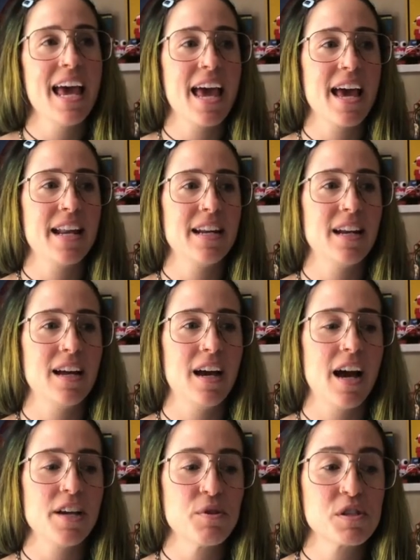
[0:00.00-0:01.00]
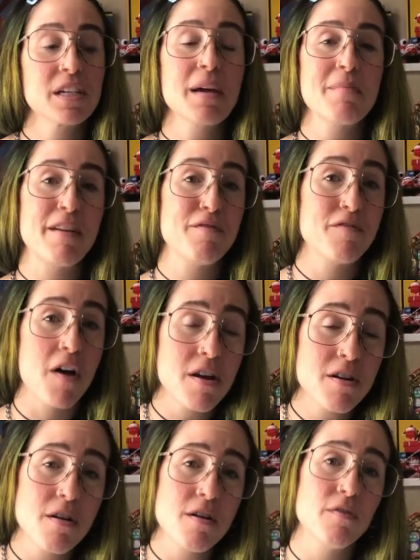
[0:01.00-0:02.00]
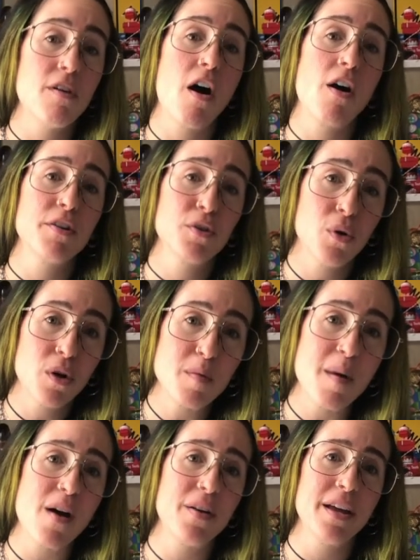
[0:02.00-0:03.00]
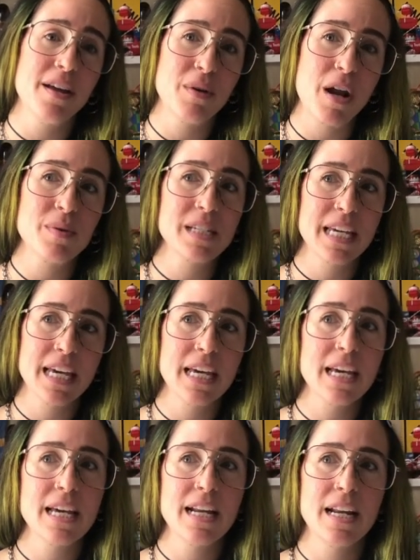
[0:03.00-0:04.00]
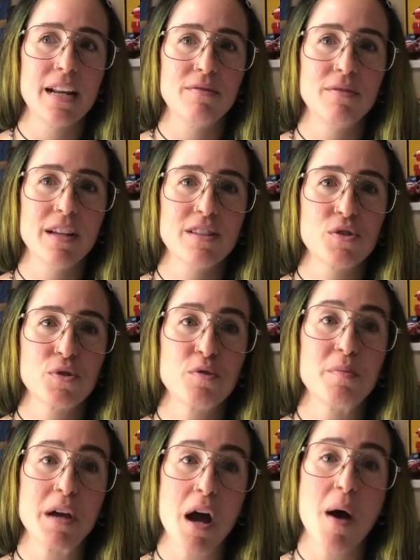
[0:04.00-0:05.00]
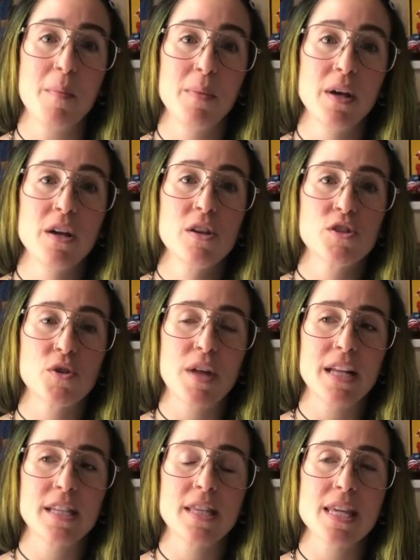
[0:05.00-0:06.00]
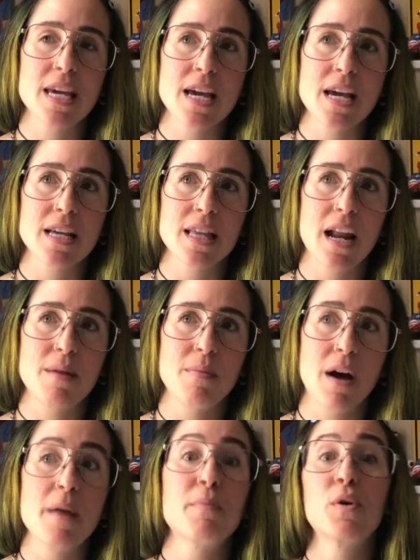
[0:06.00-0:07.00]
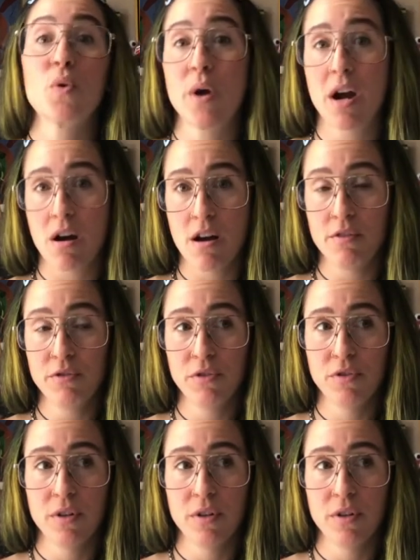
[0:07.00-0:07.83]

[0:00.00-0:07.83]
And I used to get made fun of hardcore about it when I was a kid, and it screwed me up. So that's a thing that I'm hyper aware of.